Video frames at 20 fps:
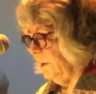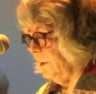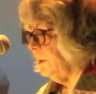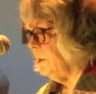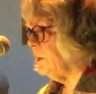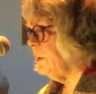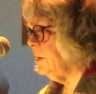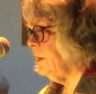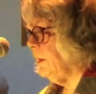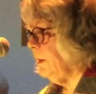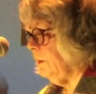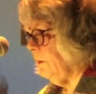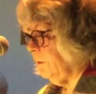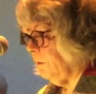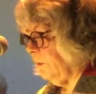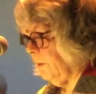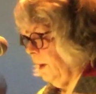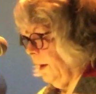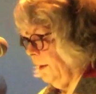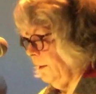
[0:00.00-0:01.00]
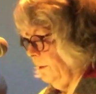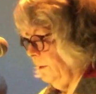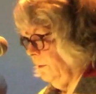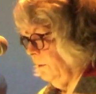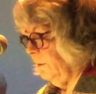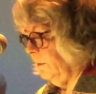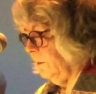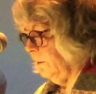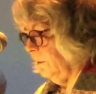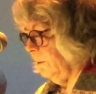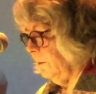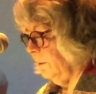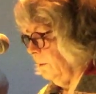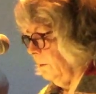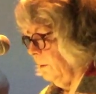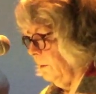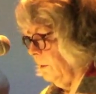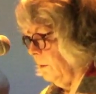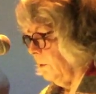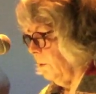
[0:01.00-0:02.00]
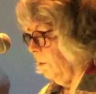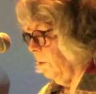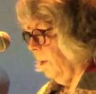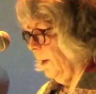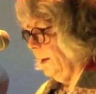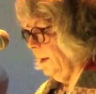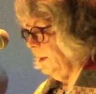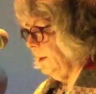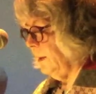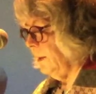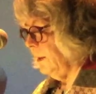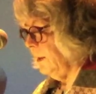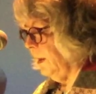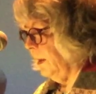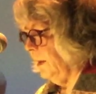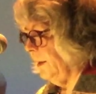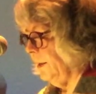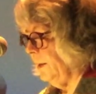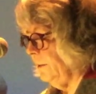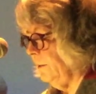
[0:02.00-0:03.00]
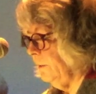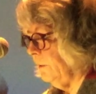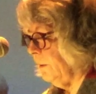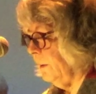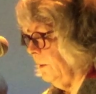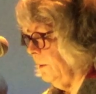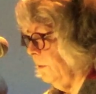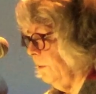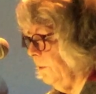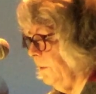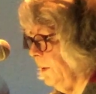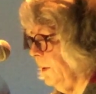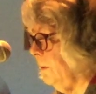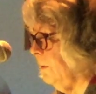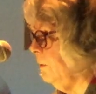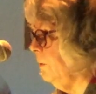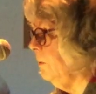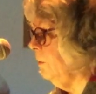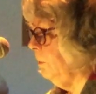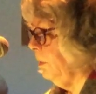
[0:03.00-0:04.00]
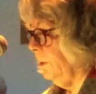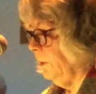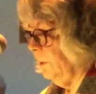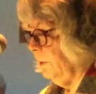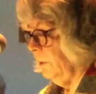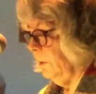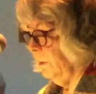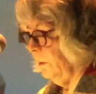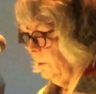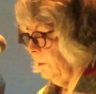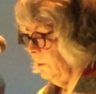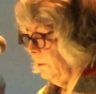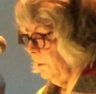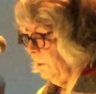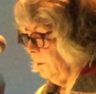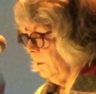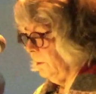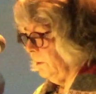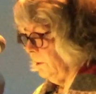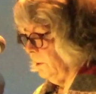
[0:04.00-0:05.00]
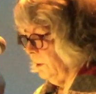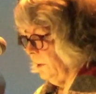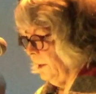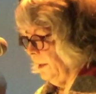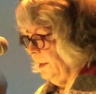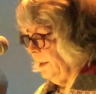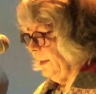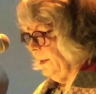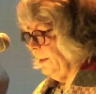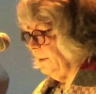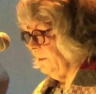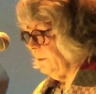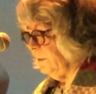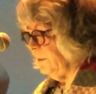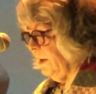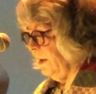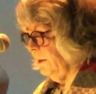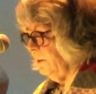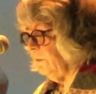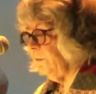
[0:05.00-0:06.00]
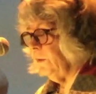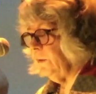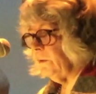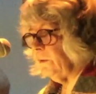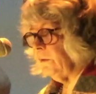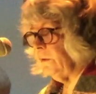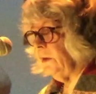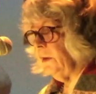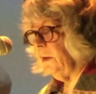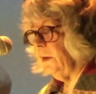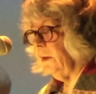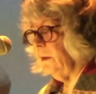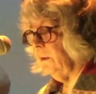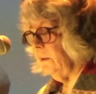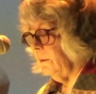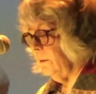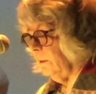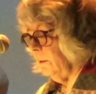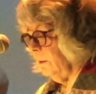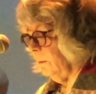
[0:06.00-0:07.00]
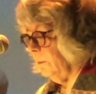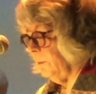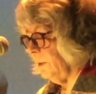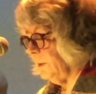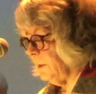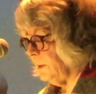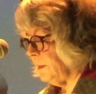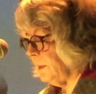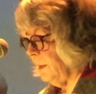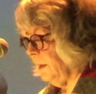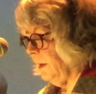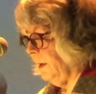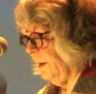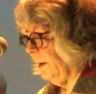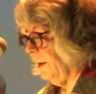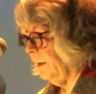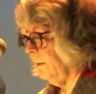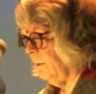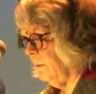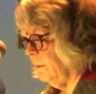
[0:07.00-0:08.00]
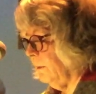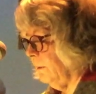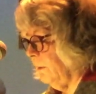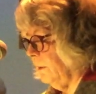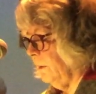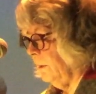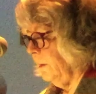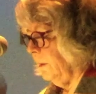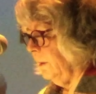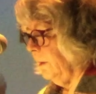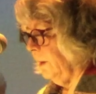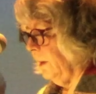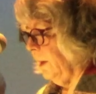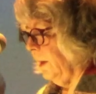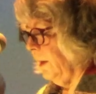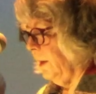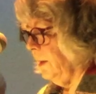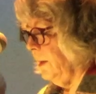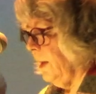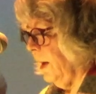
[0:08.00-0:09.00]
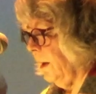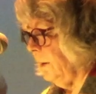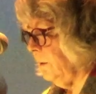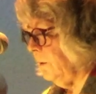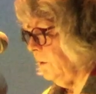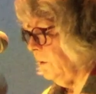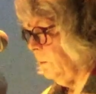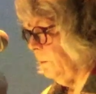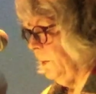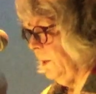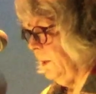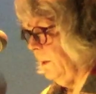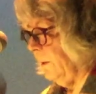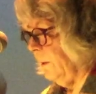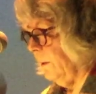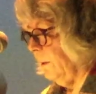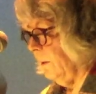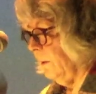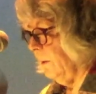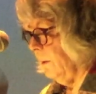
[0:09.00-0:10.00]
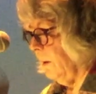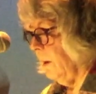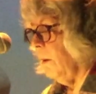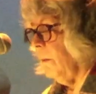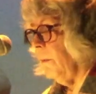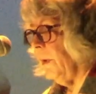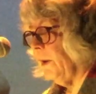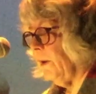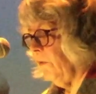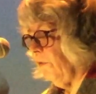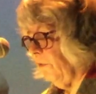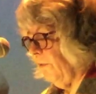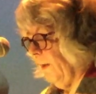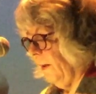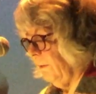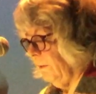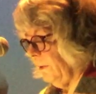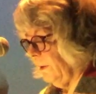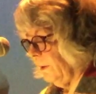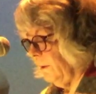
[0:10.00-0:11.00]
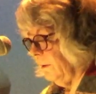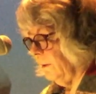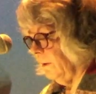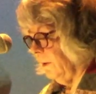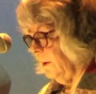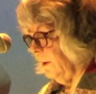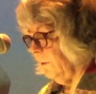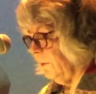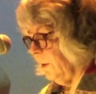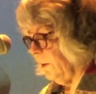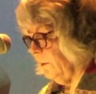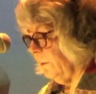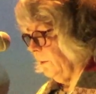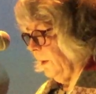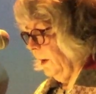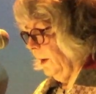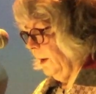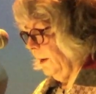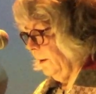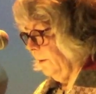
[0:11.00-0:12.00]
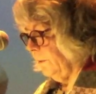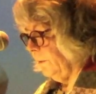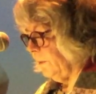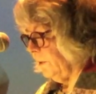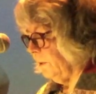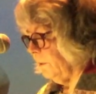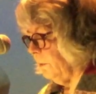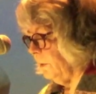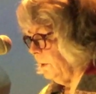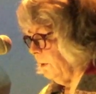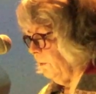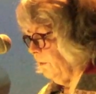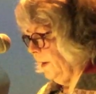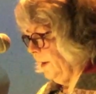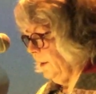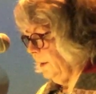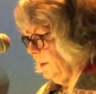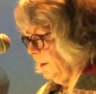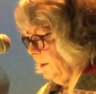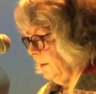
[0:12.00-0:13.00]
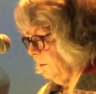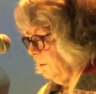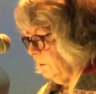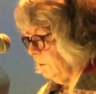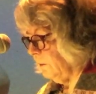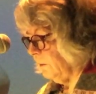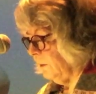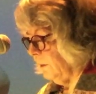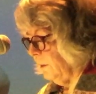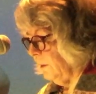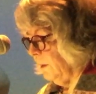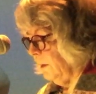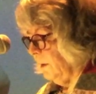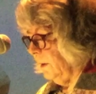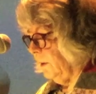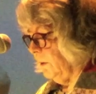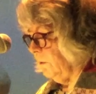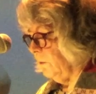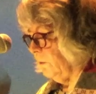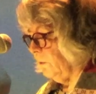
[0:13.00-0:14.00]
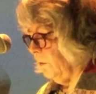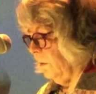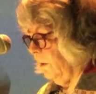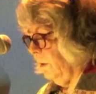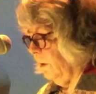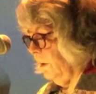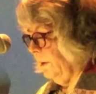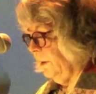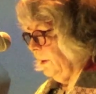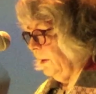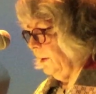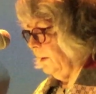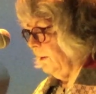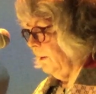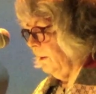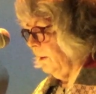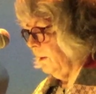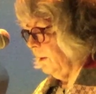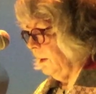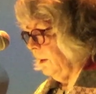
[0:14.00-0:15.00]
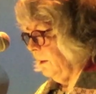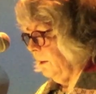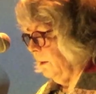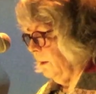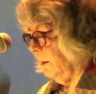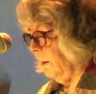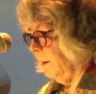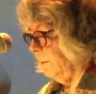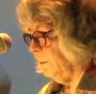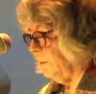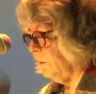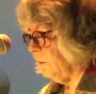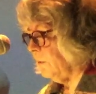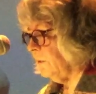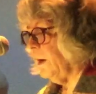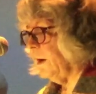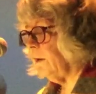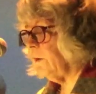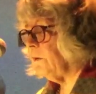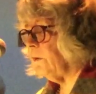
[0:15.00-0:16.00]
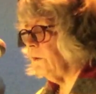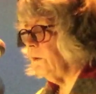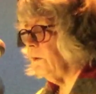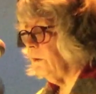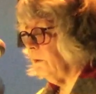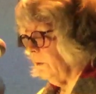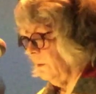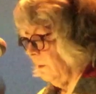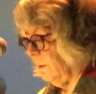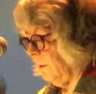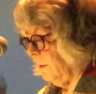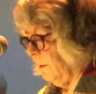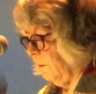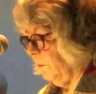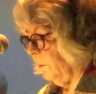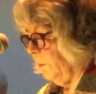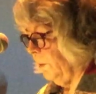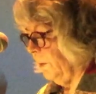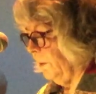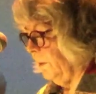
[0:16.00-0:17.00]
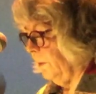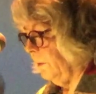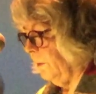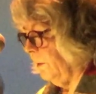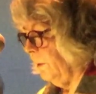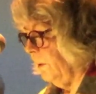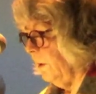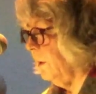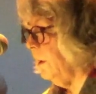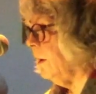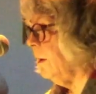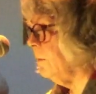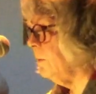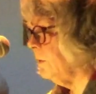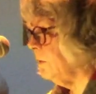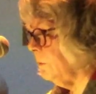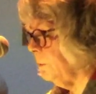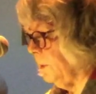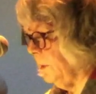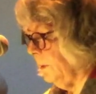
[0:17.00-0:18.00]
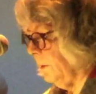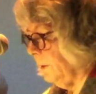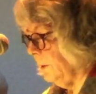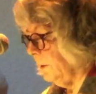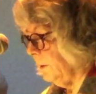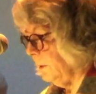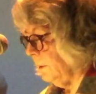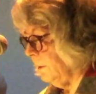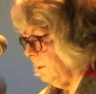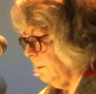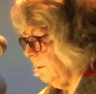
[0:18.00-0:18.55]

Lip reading: See the trident, the white lines on the field of blue. It is not of the sea, but sky. Not a spear, but a falcon that arrived with the Vikings, drawn in thin abstraction of a bird of spirit.